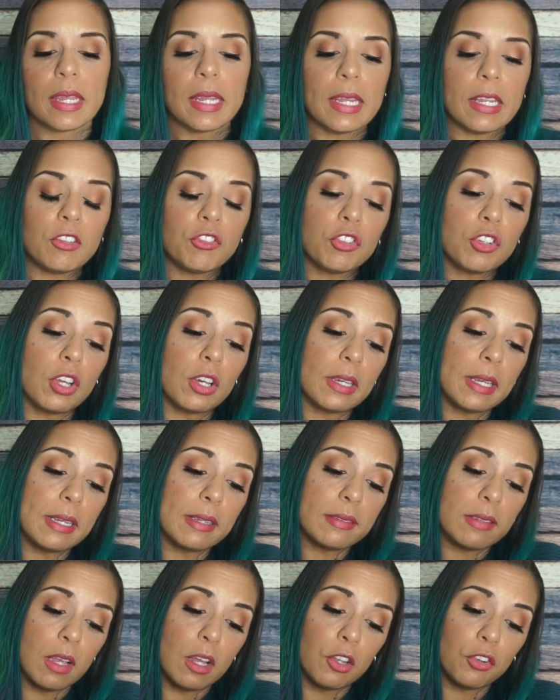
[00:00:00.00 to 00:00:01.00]
Each
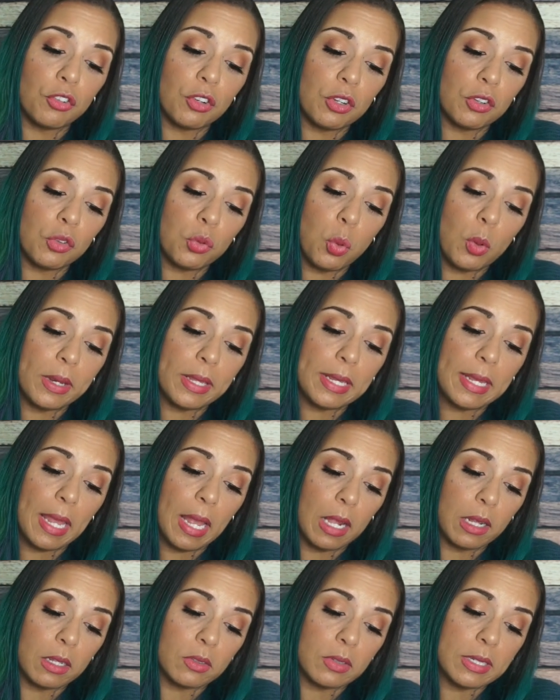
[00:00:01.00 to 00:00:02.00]
cookie is one hundred twenty
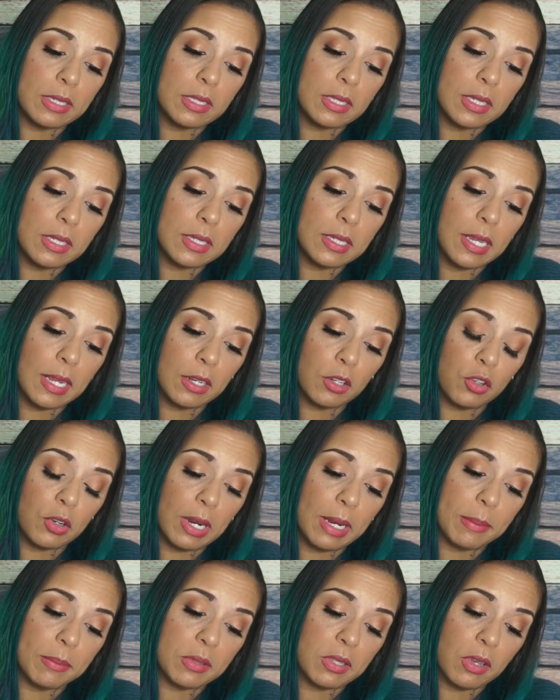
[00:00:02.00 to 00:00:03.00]
calories, ten
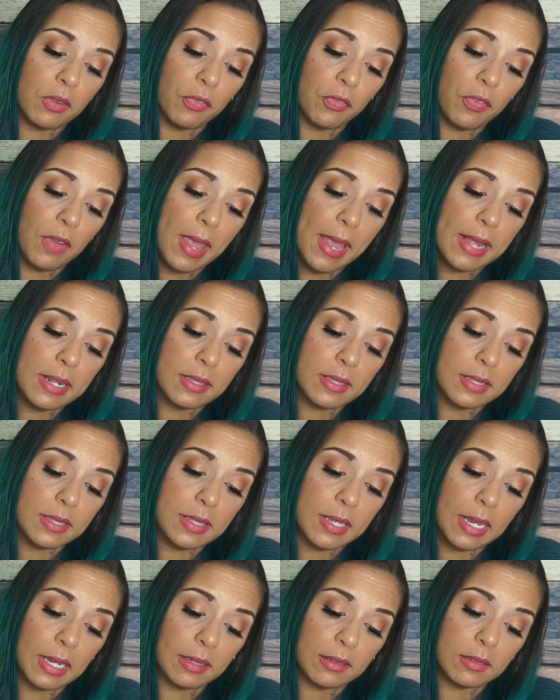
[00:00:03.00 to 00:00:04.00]
grams of fat,
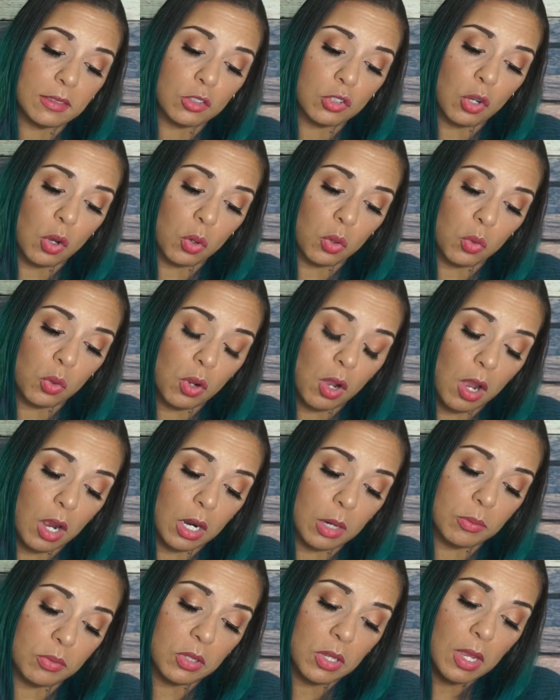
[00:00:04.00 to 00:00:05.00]
six total
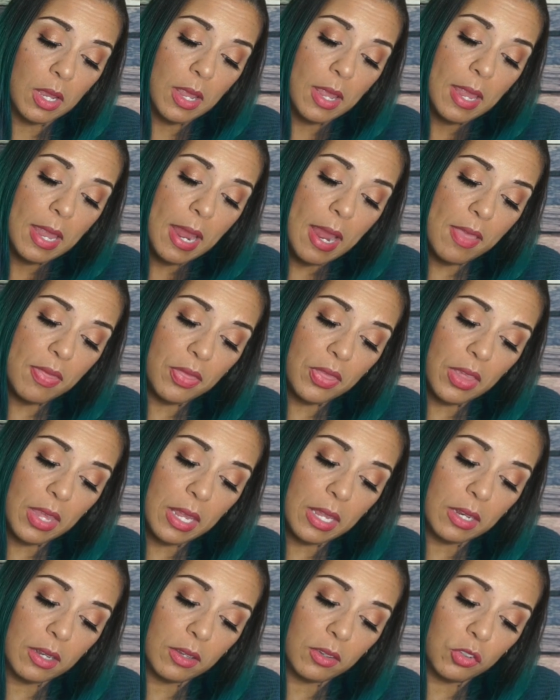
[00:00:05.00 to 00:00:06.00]
carbs, and
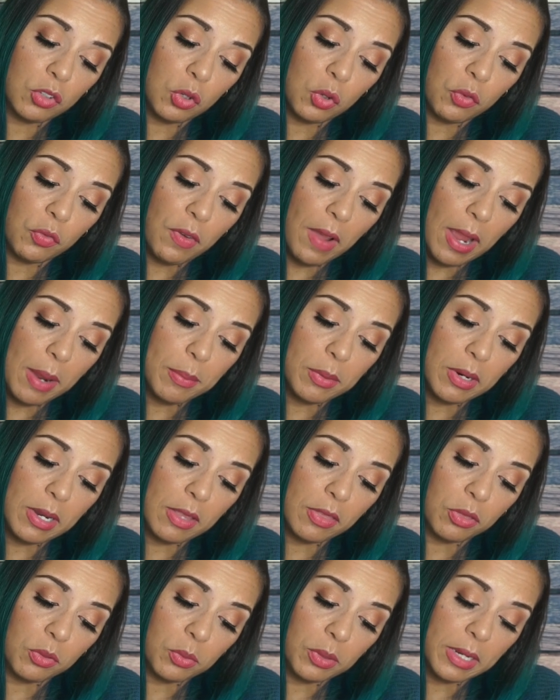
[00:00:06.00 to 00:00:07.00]
then two fiber
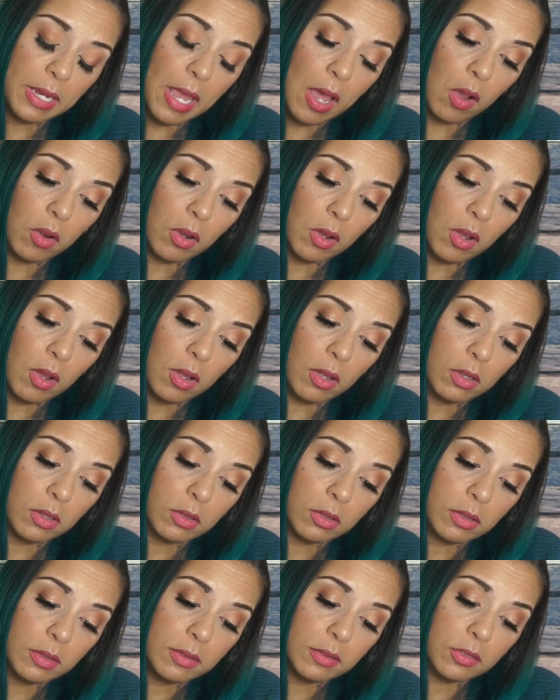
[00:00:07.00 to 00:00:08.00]
and three
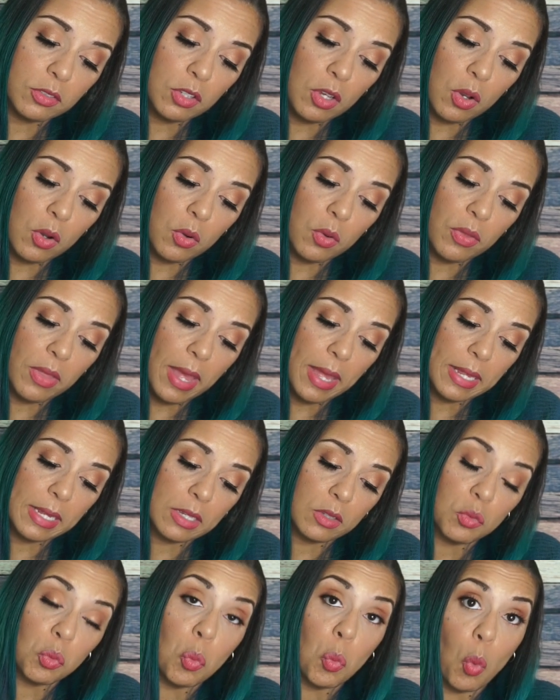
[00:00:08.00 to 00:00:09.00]
alcohol. So that
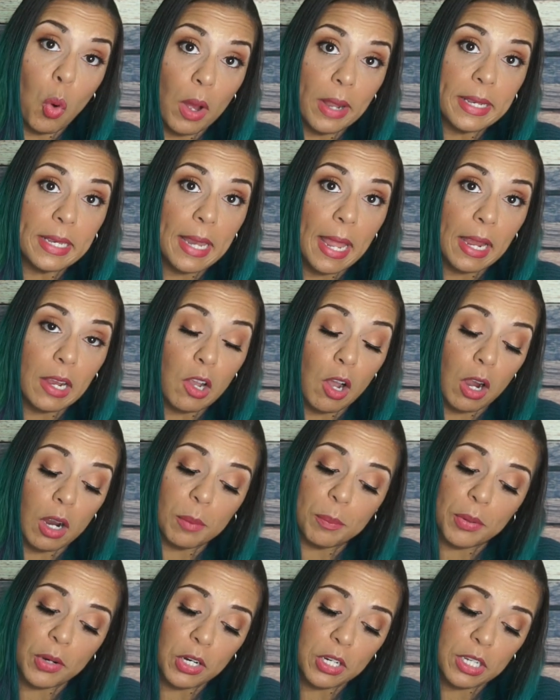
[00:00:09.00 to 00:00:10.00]
is one net
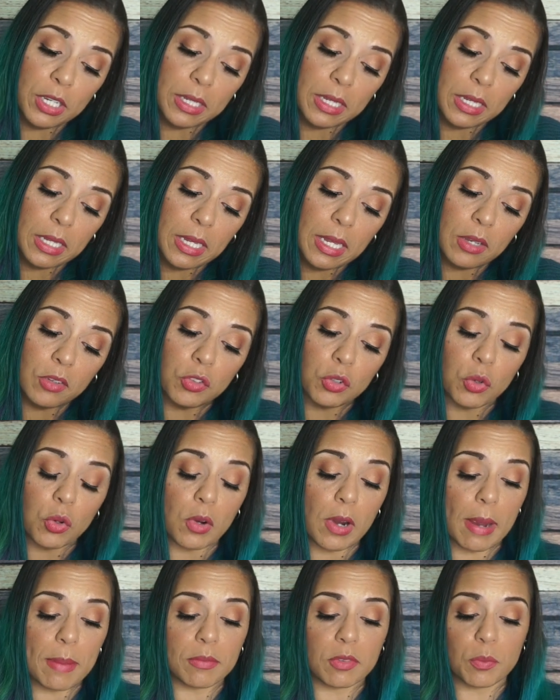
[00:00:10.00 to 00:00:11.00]
carb per cookie and two
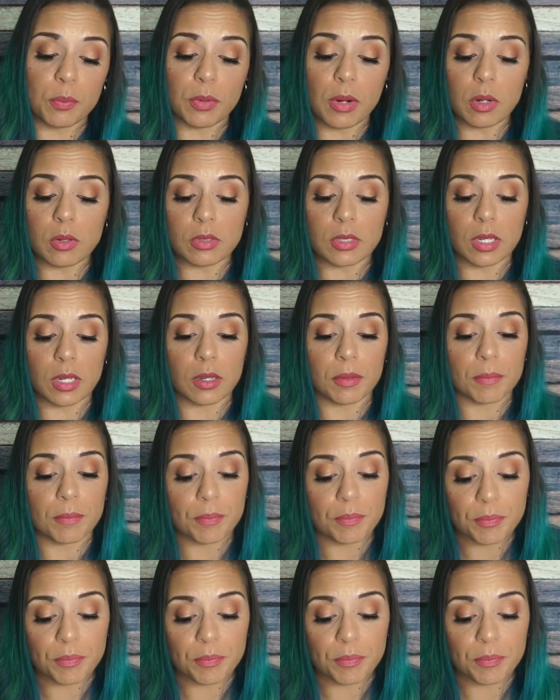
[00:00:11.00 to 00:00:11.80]
grams of protein.